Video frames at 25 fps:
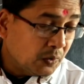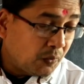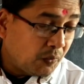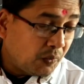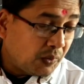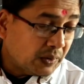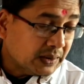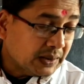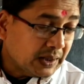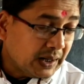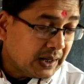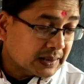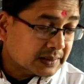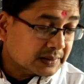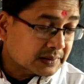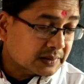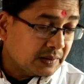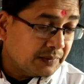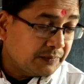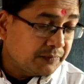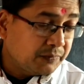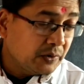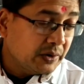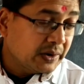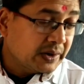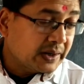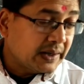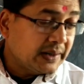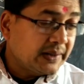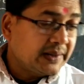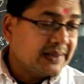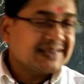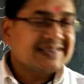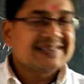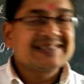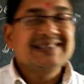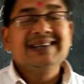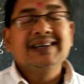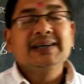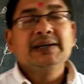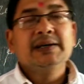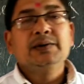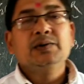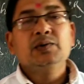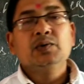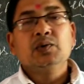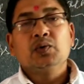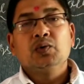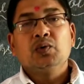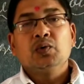What act of wickedness did he
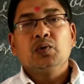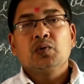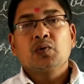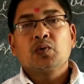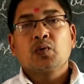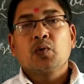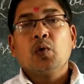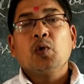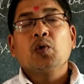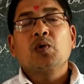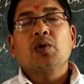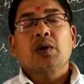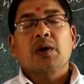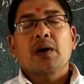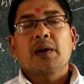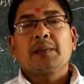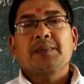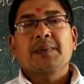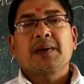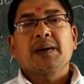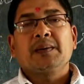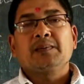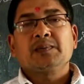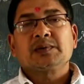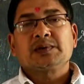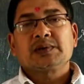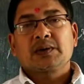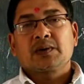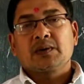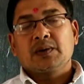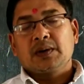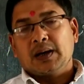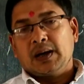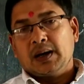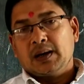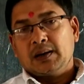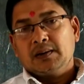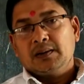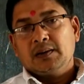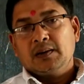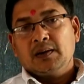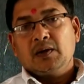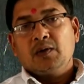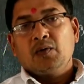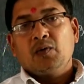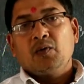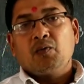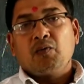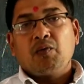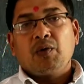do? Ko kharab kam se kala.
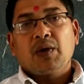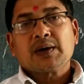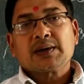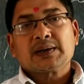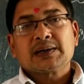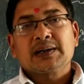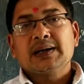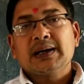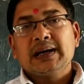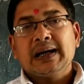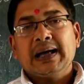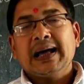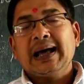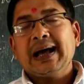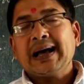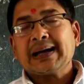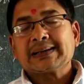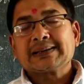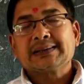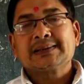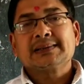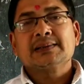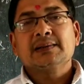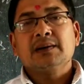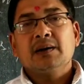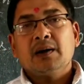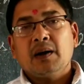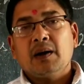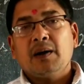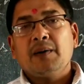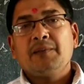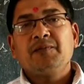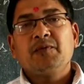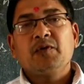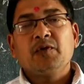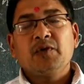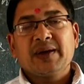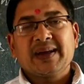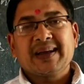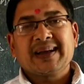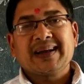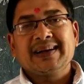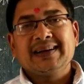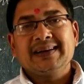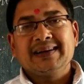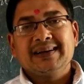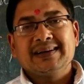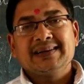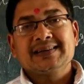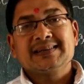What act of
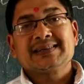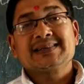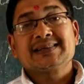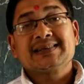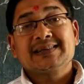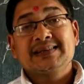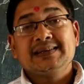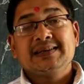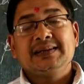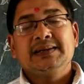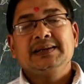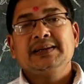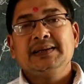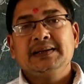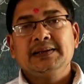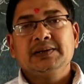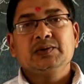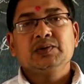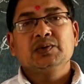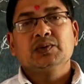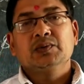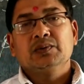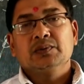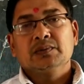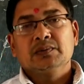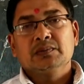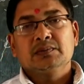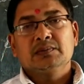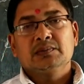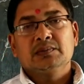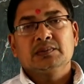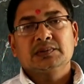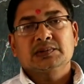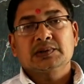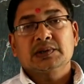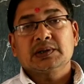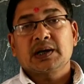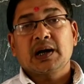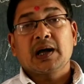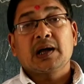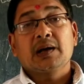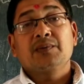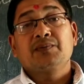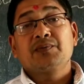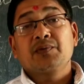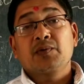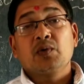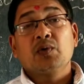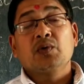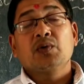wickedness did he do? So
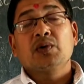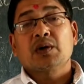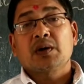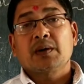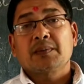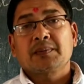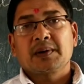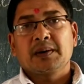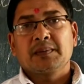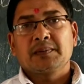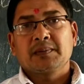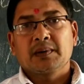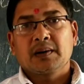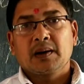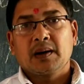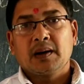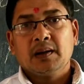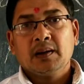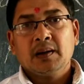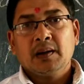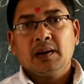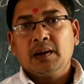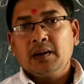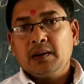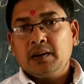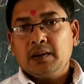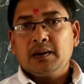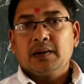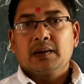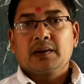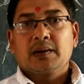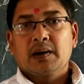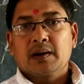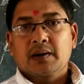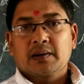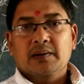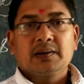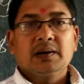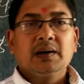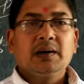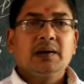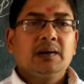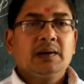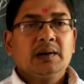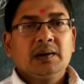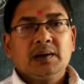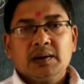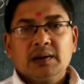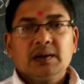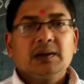Ralph ko kharab kam kala. He cut the
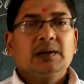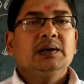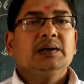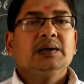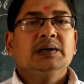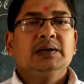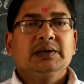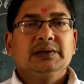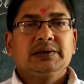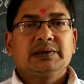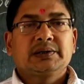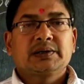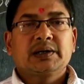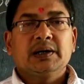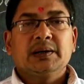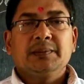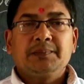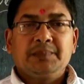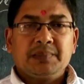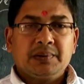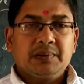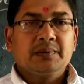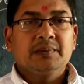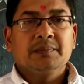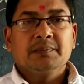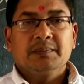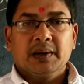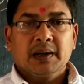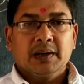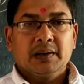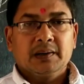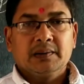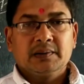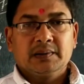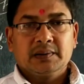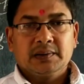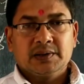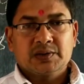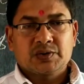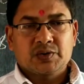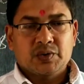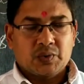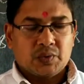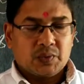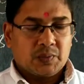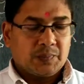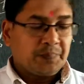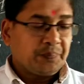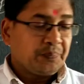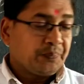Inscribed bell. Yes or
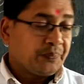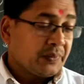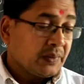no?